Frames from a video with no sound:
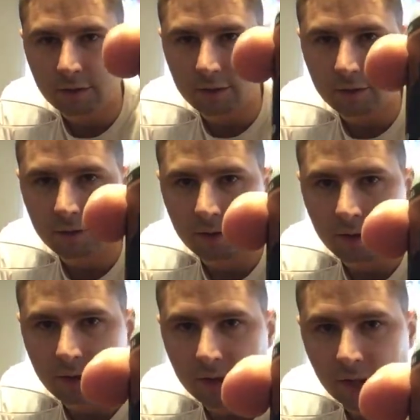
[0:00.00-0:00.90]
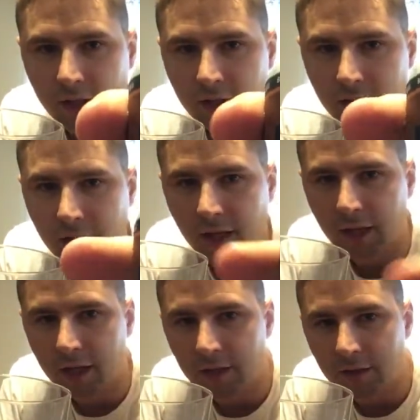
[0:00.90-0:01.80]
So there's the
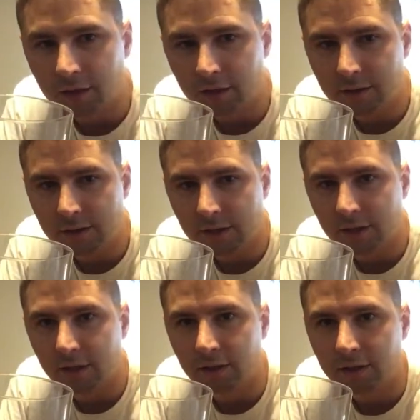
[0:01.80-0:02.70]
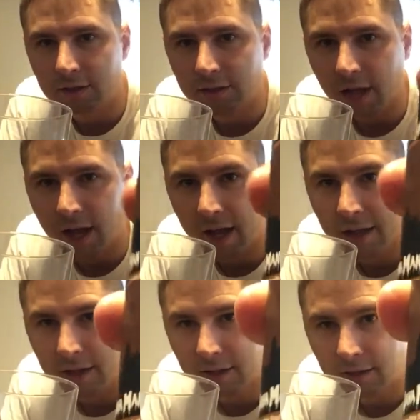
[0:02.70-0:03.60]
can. See on the
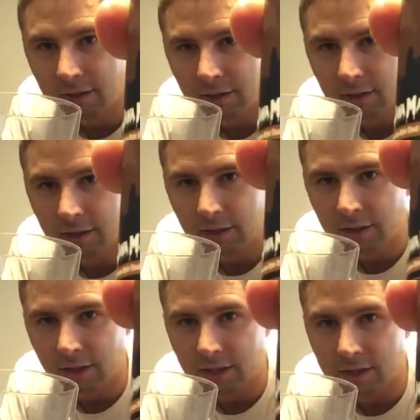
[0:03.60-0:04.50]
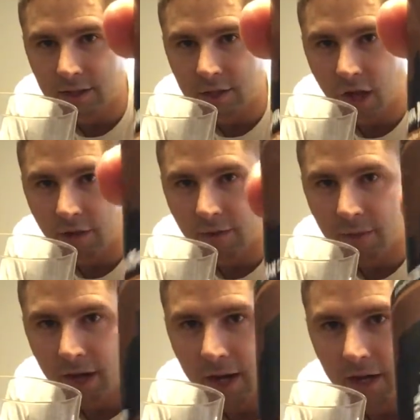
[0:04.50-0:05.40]
side, that's the Java
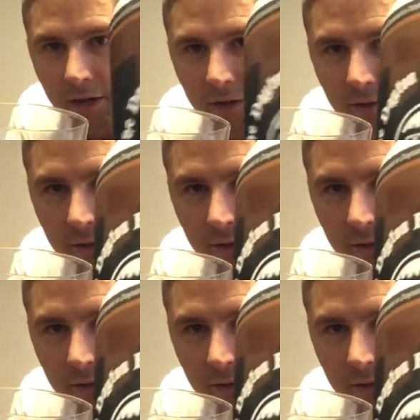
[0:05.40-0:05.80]
Man.